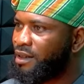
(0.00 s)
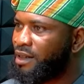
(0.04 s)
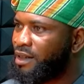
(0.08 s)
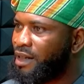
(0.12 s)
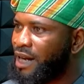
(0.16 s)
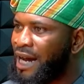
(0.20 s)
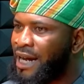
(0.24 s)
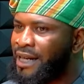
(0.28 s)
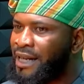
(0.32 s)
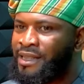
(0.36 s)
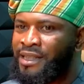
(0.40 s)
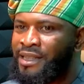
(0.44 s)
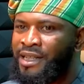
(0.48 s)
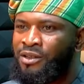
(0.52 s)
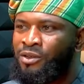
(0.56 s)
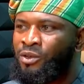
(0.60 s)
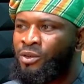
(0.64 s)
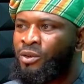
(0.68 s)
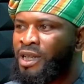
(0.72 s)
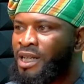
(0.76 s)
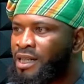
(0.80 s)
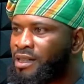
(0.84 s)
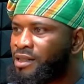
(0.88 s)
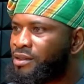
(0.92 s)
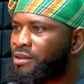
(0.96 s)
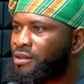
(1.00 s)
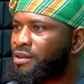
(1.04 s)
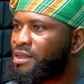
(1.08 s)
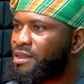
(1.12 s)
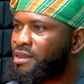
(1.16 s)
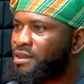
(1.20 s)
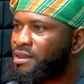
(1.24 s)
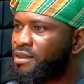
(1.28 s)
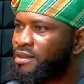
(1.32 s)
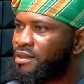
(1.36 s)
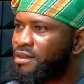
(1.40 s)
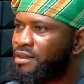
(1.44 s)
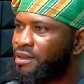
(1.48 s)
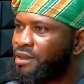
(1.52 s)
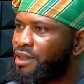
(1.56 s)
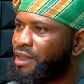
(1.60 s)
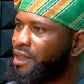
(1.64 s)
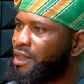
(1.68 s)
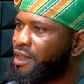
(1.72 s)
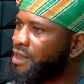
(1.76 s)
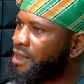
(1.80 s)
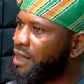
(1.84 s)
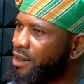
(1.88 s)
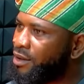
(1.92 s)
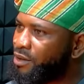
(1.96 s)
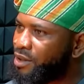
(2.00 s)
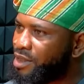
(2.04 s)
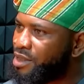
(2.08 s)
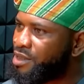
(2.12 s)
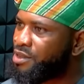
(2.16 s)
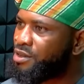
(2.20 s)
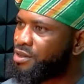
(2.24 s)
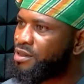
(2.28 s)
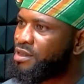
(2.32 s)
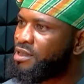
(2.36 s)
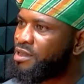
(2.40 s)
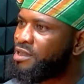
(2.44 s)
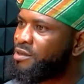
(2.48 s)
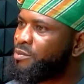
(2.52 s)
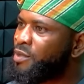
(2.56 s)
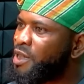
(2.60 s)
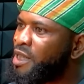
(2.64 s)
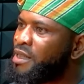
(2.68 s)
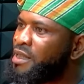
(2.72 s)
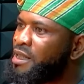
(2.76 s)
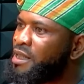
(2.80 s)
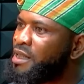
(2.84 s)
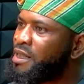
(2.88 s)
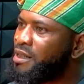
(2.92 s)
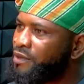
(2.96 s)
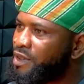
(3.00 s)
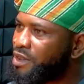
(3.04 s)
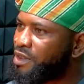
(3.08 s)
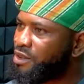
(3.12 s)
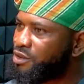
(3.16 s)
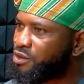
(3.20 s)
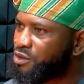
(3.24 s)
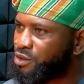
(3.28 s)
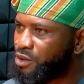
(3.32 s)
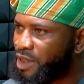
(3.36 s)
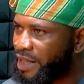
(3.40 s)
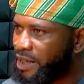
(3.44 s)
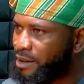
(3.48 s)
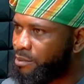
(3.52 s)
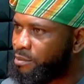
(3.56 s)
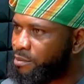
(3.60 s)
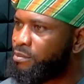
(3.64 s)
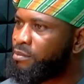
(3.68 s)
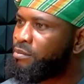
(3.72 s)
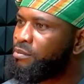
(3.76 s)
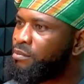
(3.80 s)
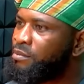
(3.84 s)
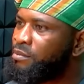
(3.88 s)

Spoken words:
Are there no increase in the allocations being given to them?